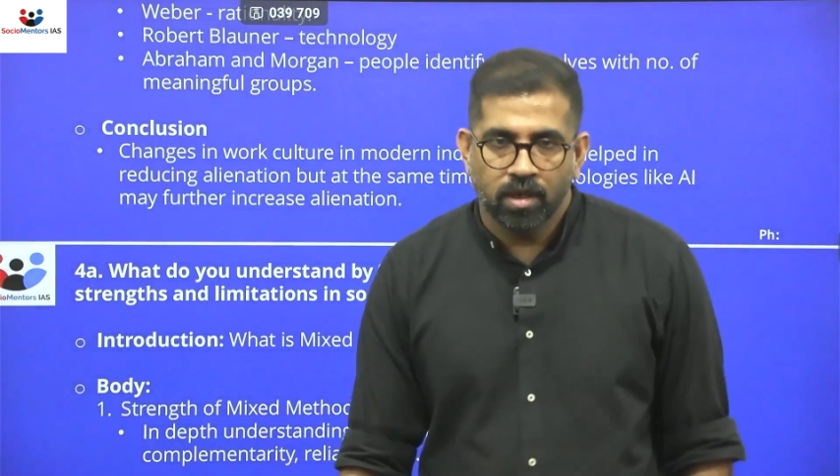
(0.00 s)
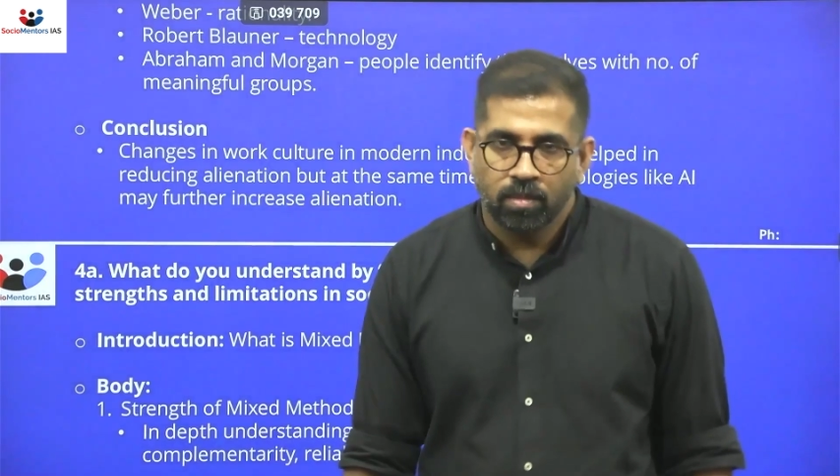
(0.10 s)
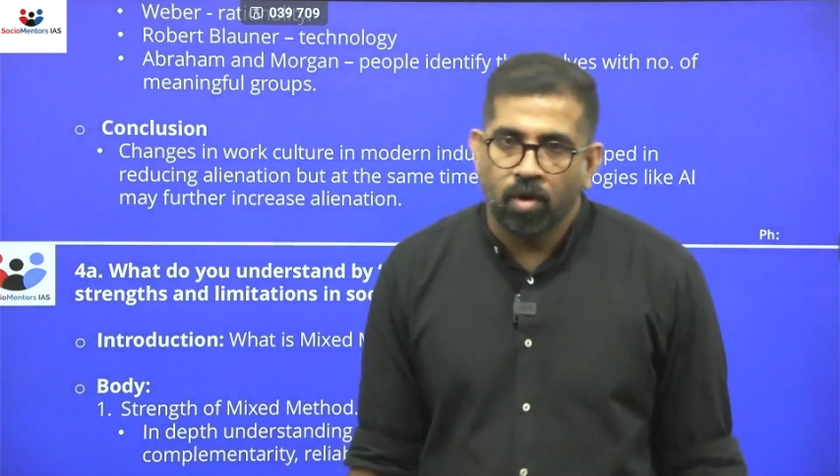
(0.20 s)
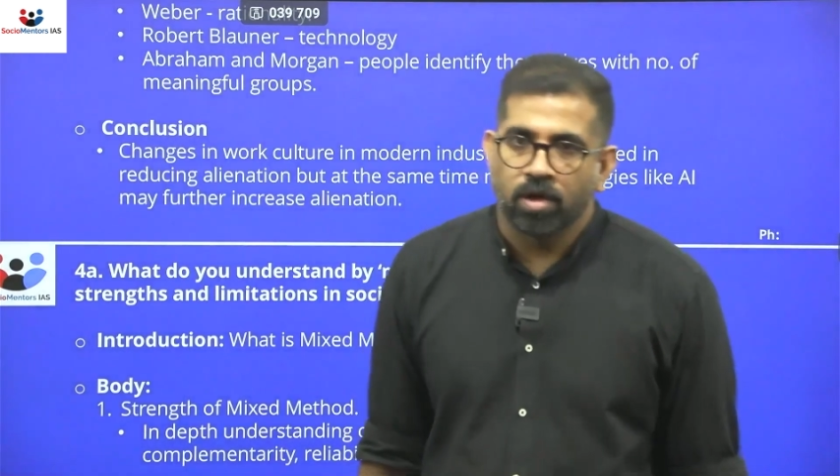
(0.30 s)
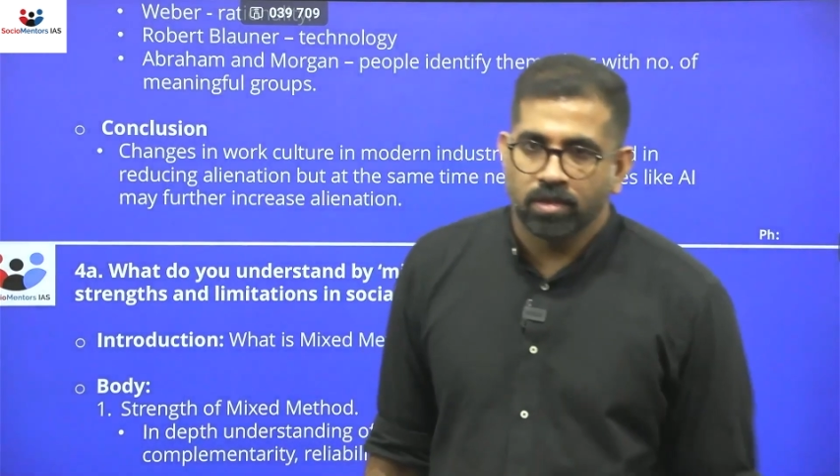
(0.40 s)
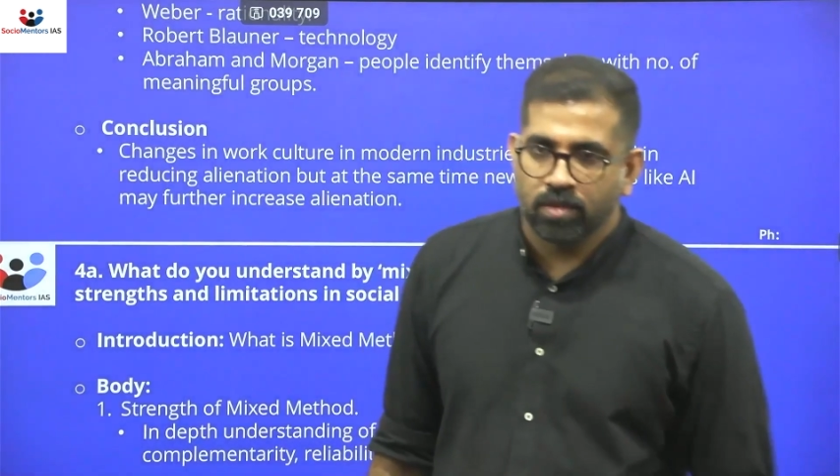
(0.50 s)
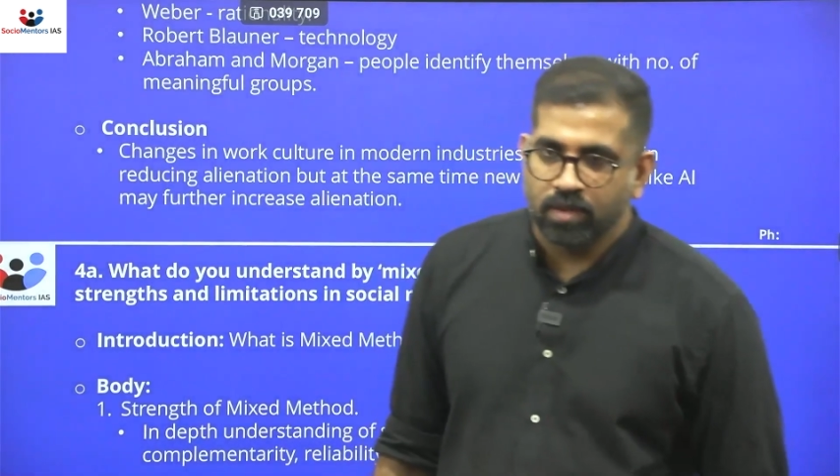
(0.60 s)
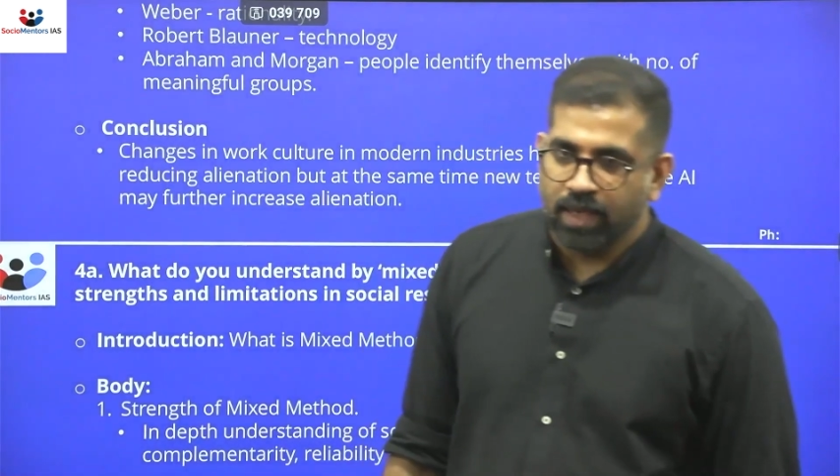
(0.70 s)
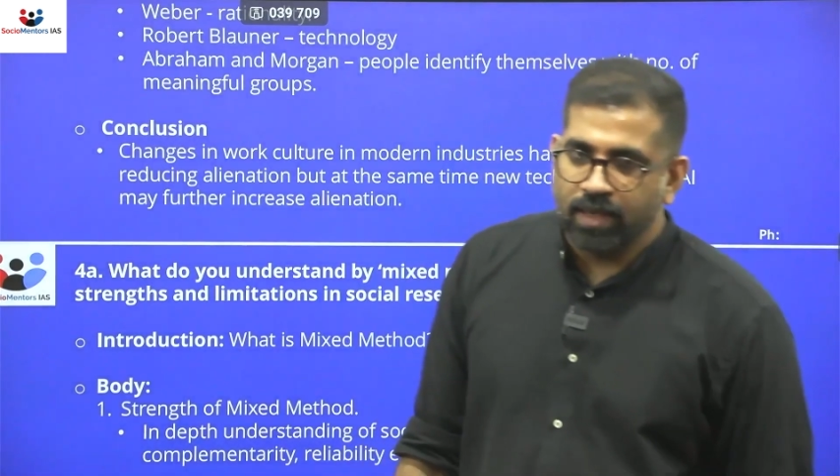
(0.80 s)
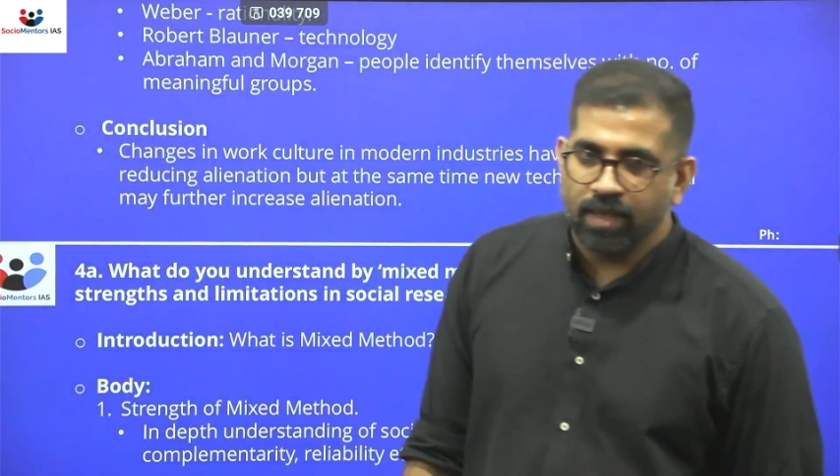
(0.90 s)
in modern
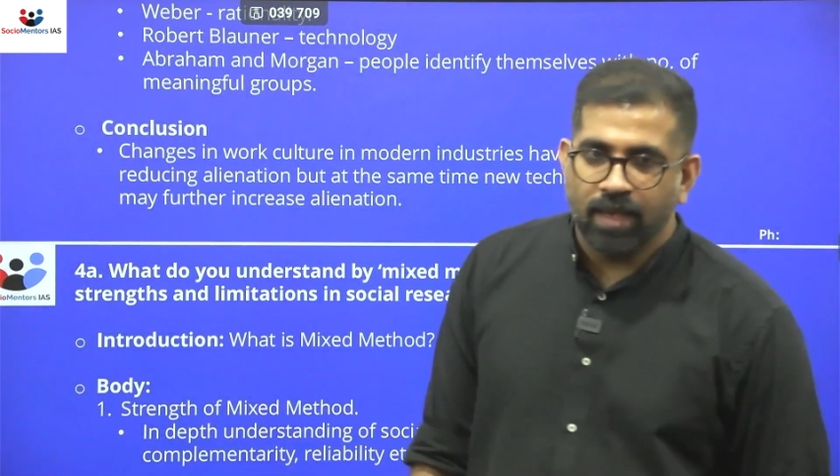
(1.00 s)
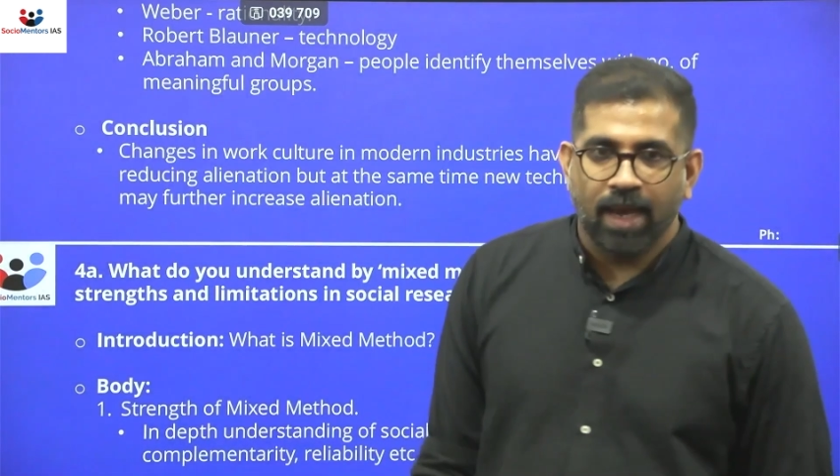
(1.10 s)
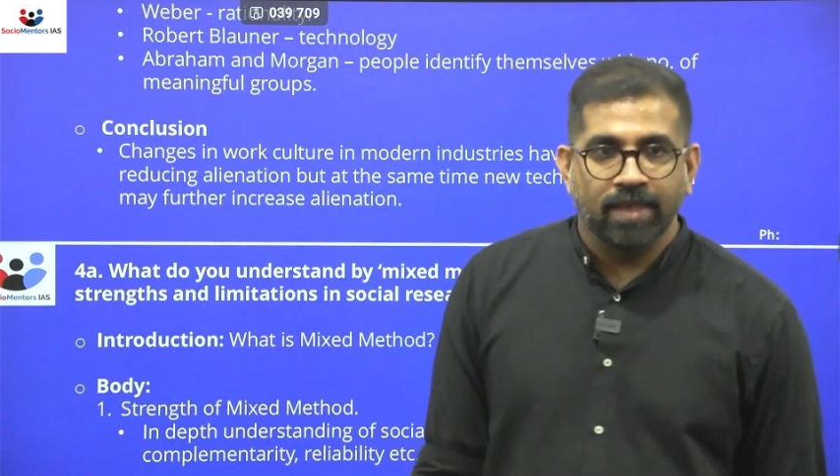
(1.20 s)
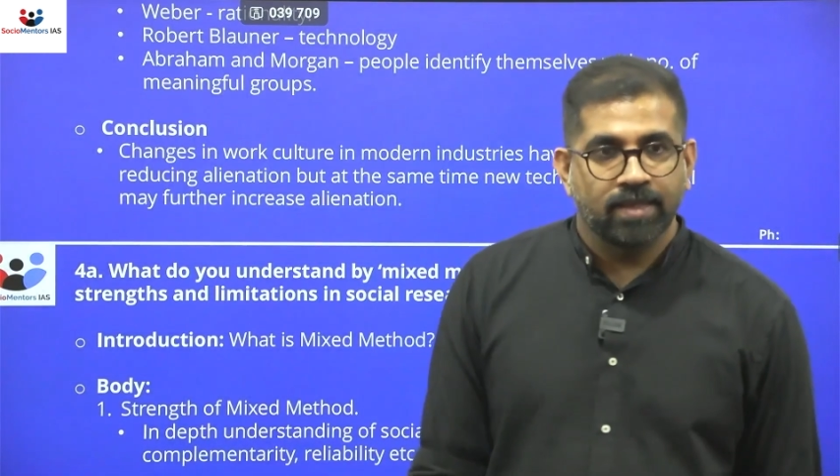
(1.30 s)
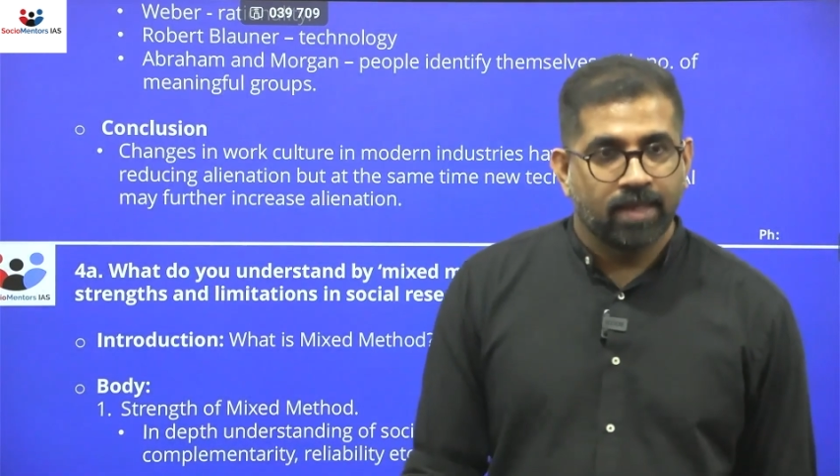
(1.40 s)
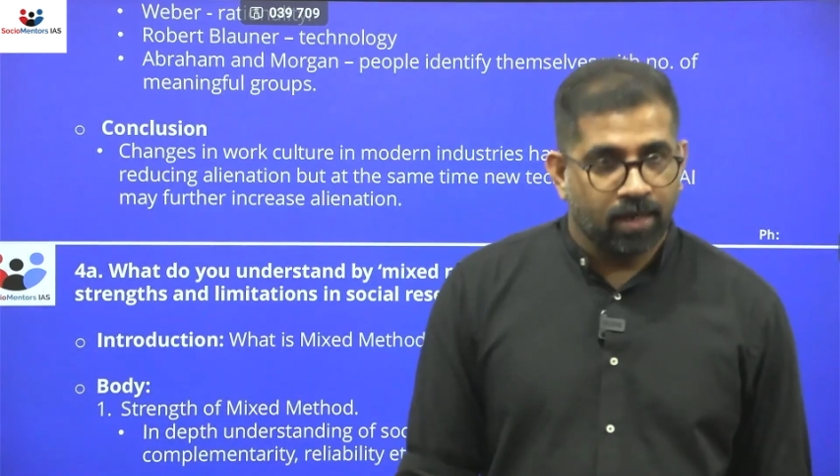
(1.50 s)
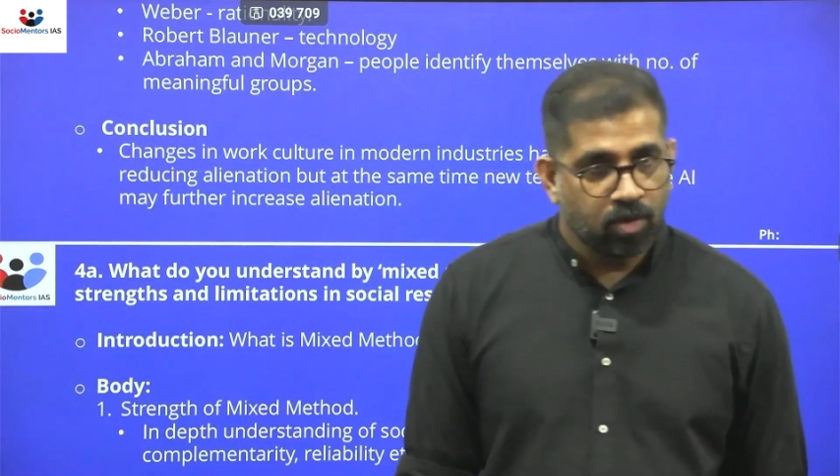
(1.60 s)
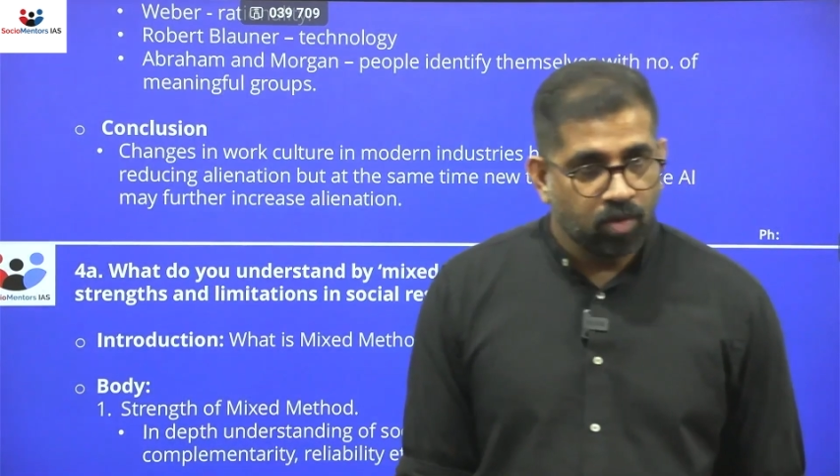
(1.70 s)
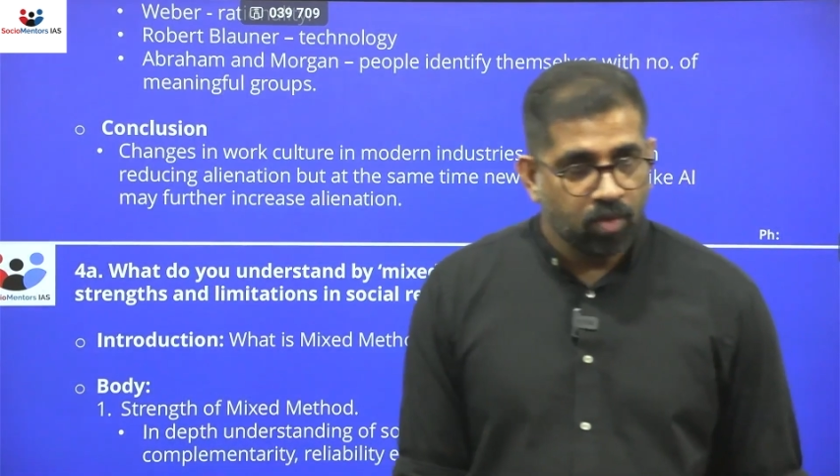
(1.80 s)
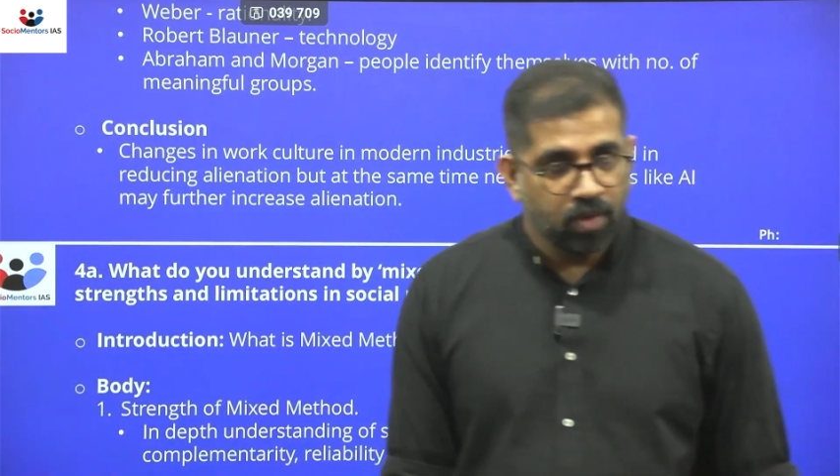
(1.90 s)
society has led
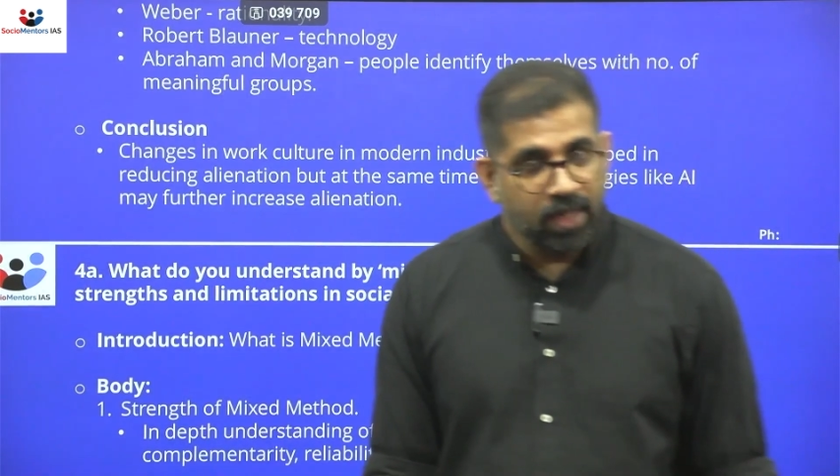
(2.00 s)
to